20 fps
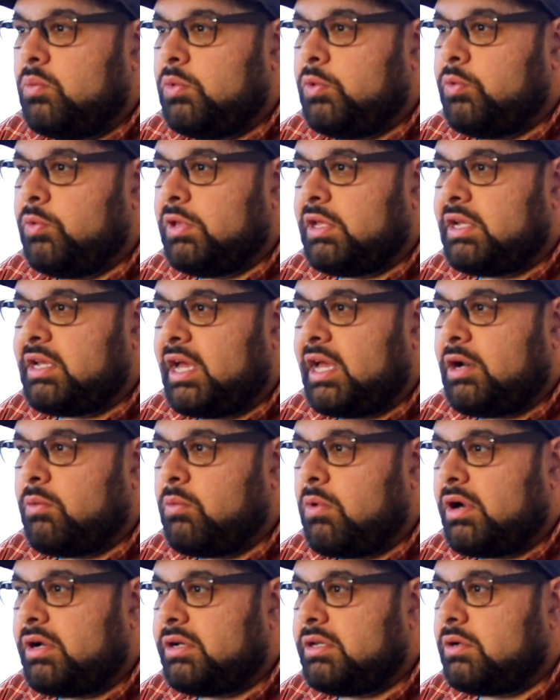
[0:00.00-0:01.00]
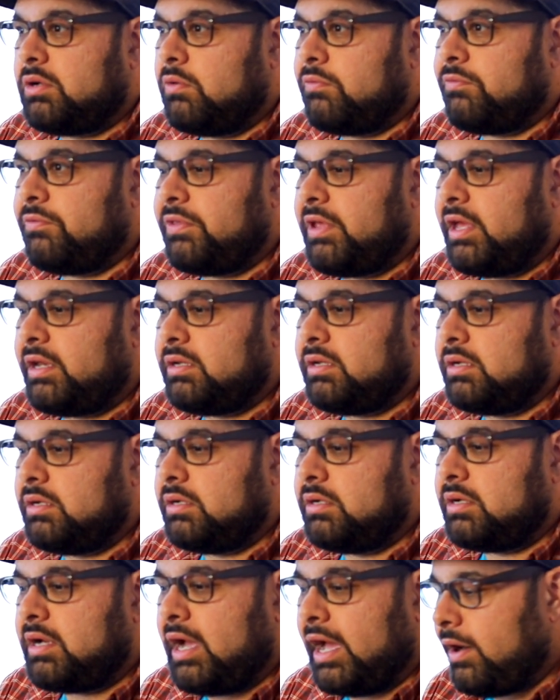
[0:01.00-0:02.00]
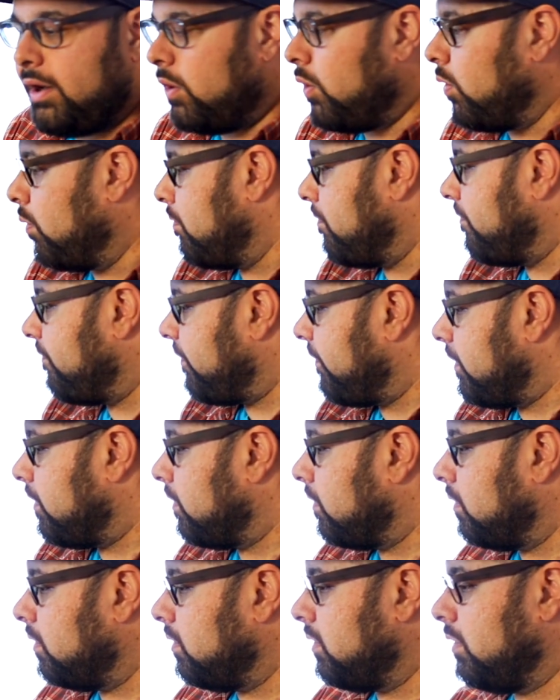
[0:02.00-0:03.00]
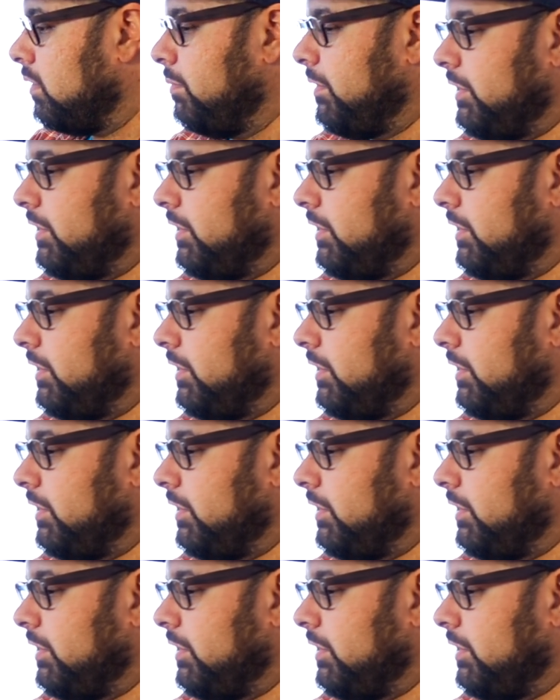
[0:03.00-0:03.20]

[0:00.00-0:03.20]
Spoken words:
we really kind of wanted to go for that kind of home feel, a little